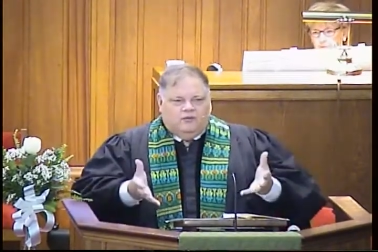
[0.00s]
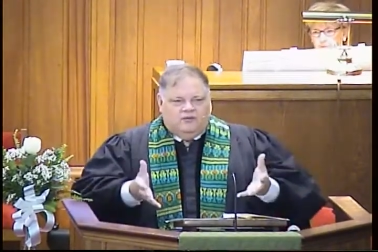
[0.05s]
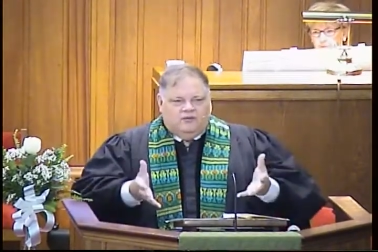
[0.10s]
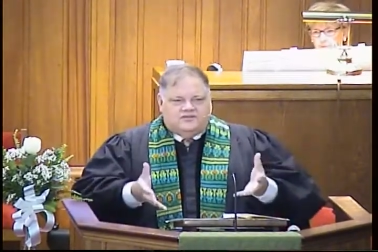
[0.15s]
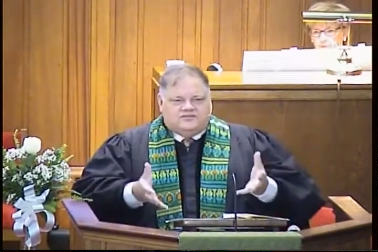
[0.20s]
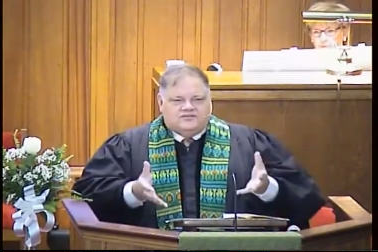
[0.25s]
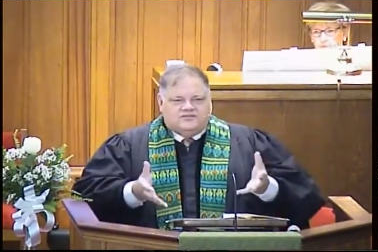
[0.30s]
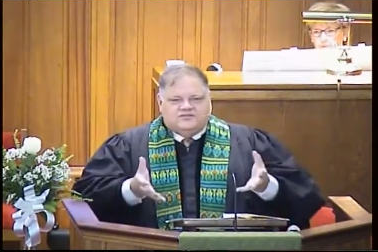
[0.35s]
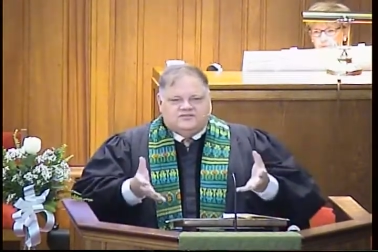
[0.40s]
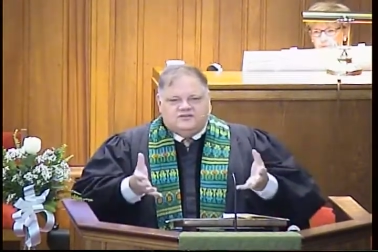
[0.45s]

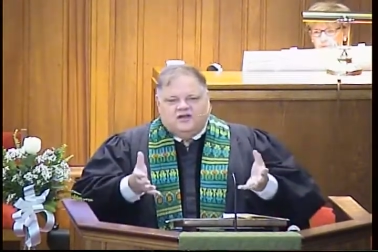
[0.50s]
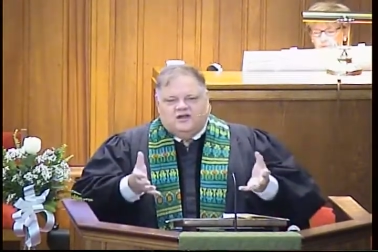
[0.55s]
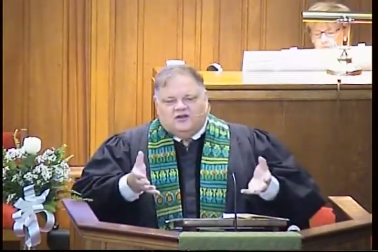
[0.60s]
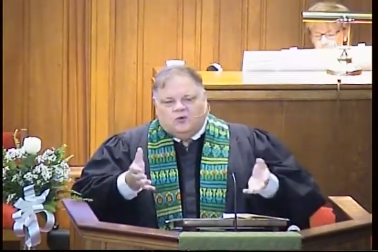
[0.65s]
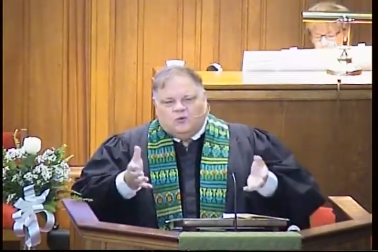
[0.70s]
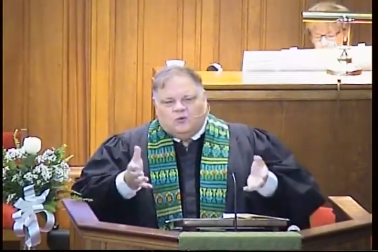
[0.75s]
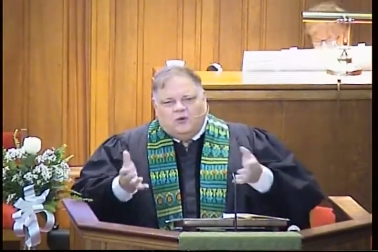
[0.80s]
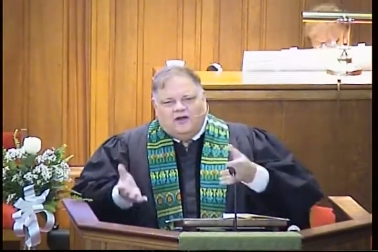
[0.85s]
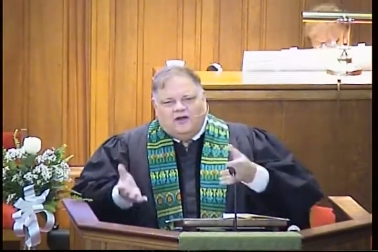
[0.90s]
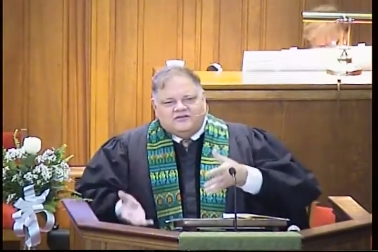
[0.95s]
It's not
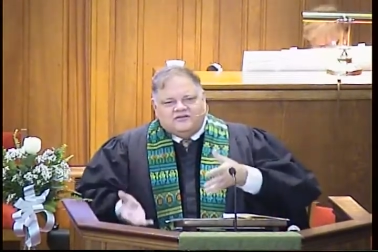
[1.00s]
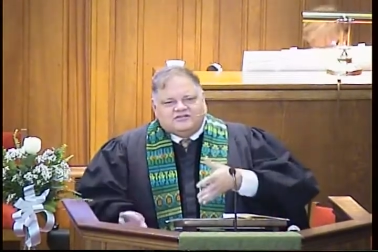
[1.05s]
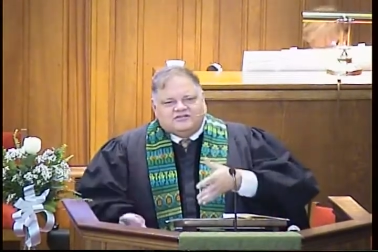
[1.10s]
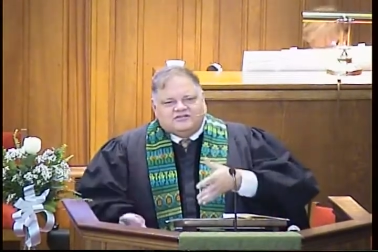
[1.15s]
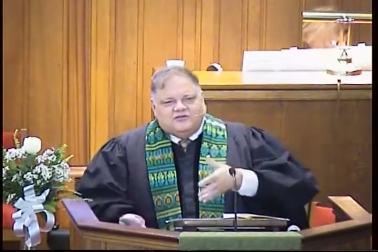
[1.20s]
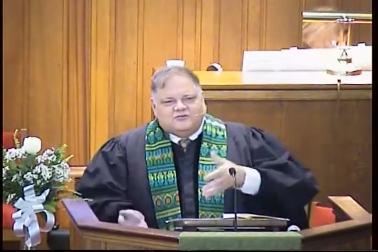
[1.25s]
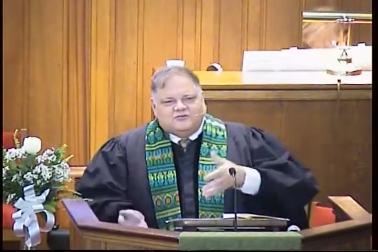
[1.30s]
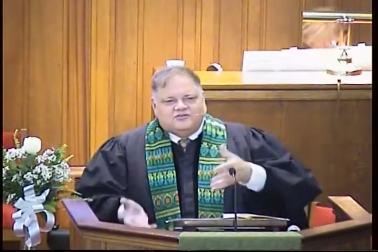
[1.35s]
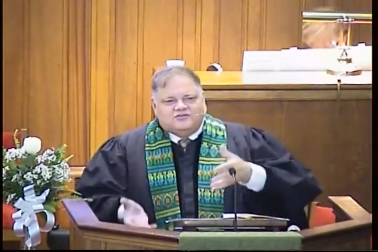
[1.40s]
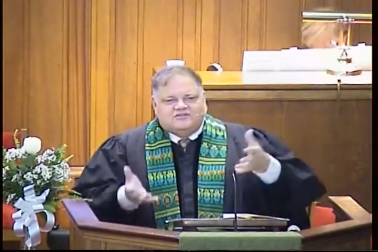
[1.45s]
quite as
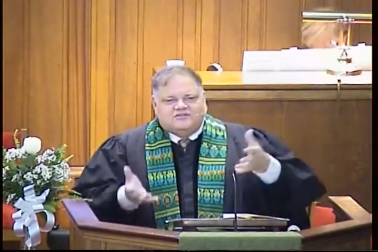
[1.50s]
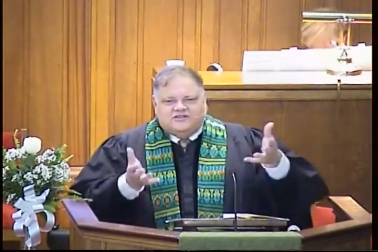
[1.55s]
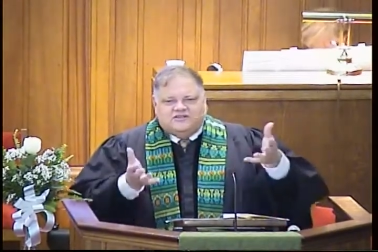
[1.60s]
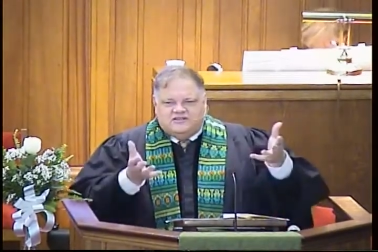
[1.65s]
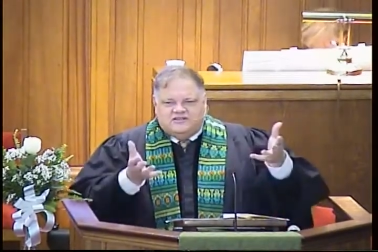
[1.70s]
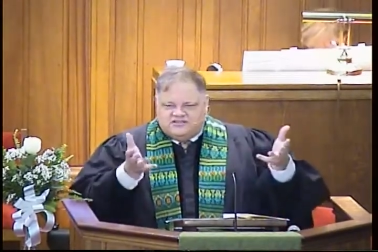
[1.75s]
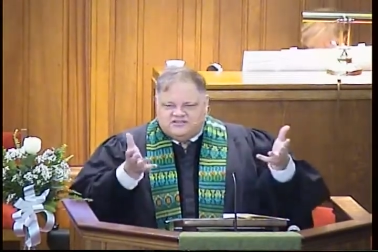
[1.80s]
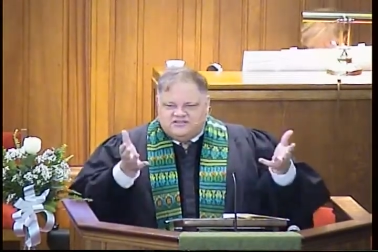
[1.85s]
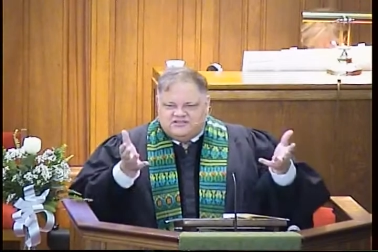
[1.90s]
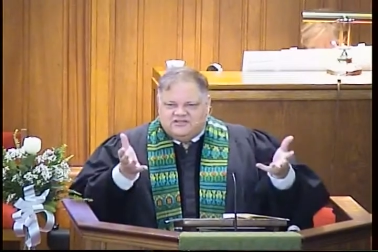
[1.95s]
low as the
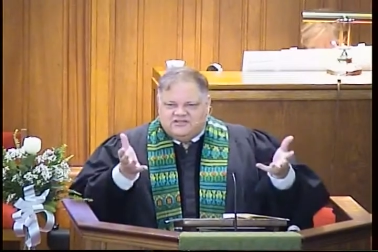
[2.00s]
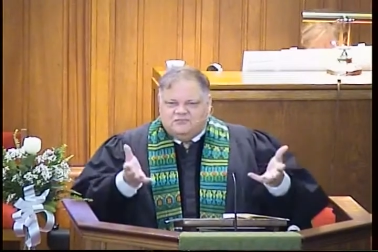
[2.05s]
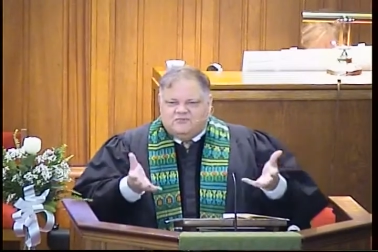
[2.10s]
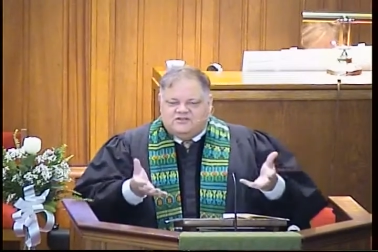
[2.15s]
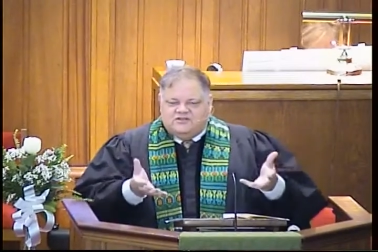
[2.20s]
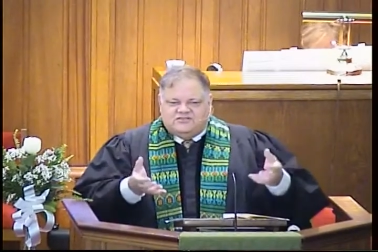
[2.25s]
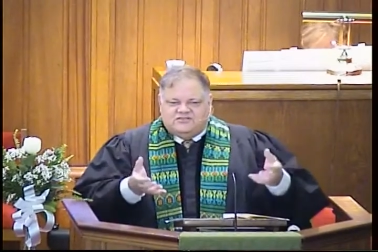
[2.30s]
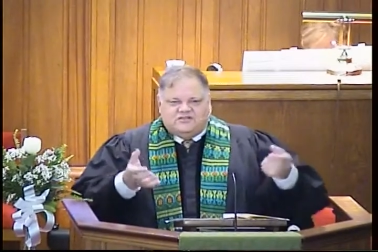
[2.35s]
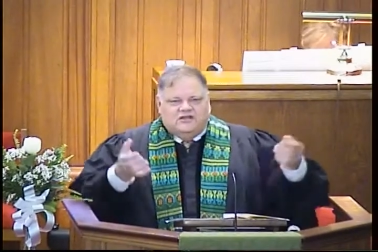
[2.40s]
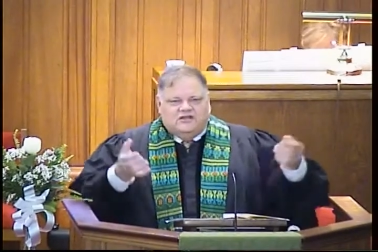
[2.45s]
Dead Sea, but
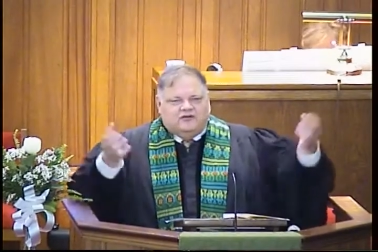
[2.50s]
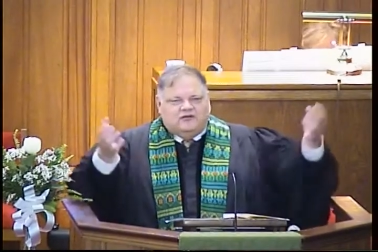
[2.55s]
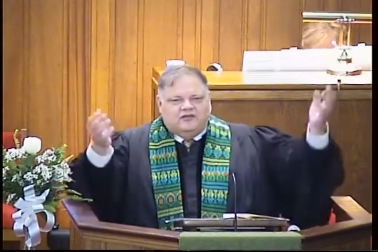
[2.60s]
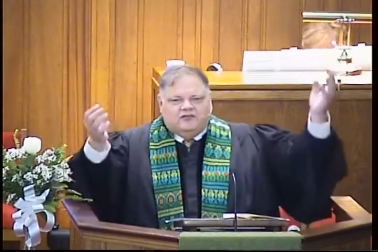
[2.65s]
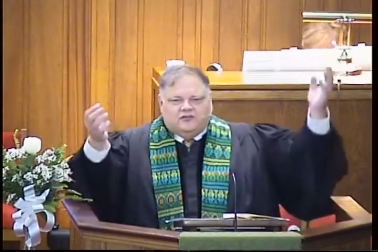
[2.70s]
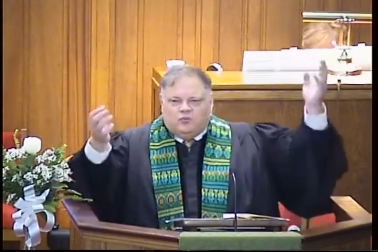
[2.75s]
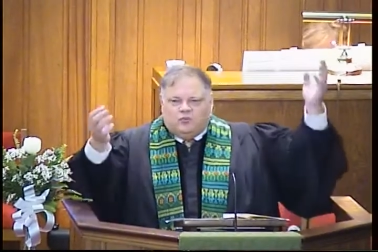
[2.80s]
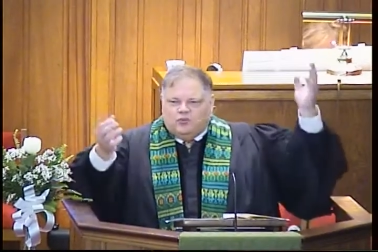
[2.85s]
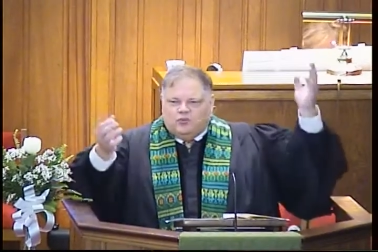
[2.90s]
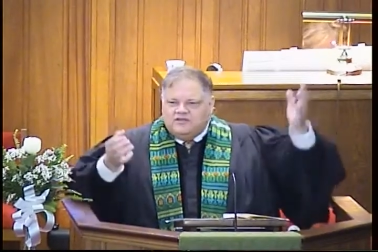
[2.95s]
it's down, and
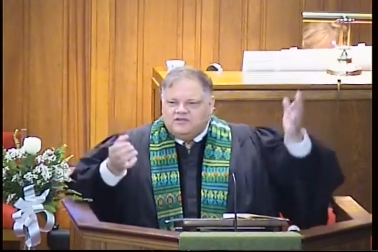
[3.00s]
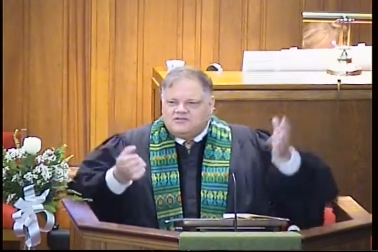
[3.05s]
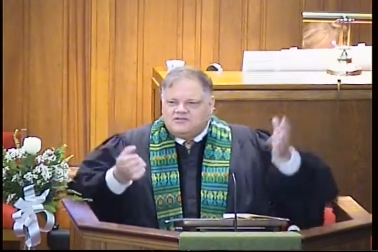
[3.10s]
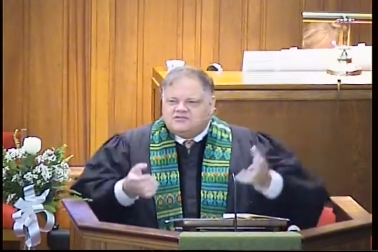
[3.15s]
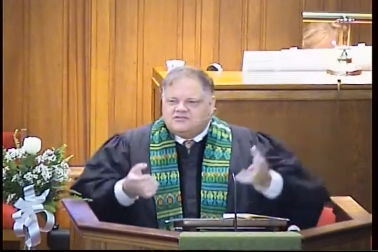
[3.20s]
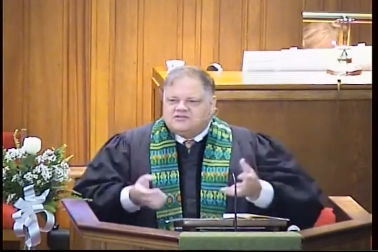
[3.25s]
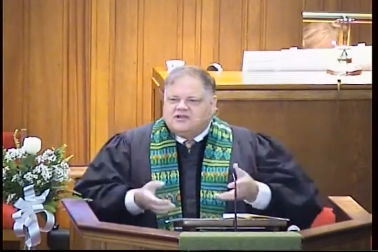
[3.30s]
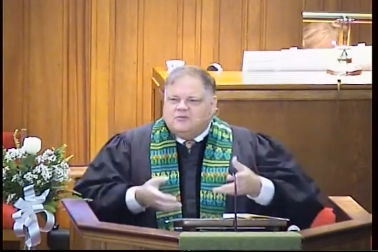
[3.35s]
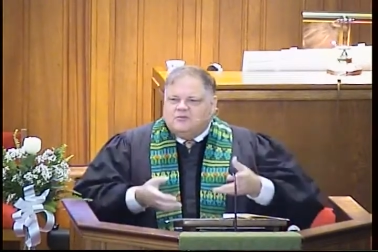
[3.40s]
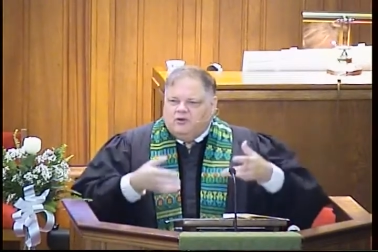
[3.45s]
the
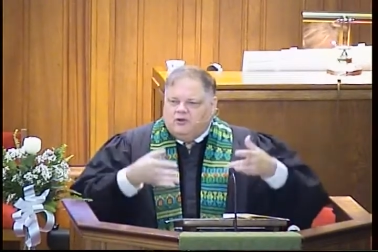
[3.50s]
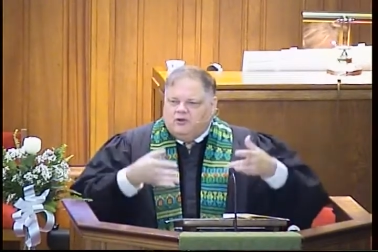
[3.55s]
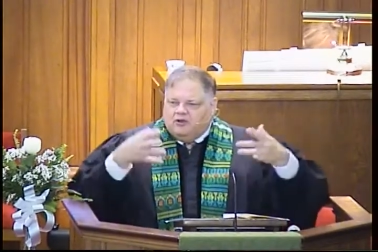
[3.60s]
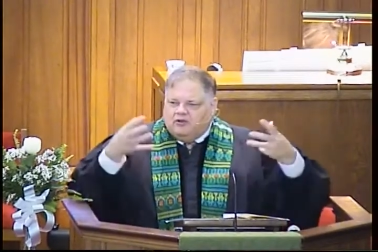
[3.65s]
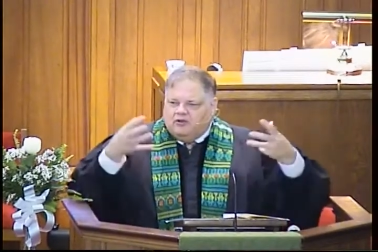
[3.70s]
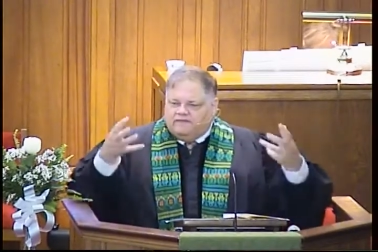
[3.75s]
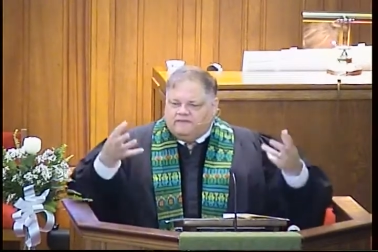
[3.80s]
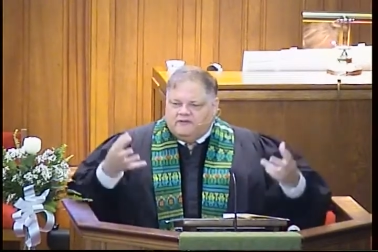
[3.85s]
winds come off.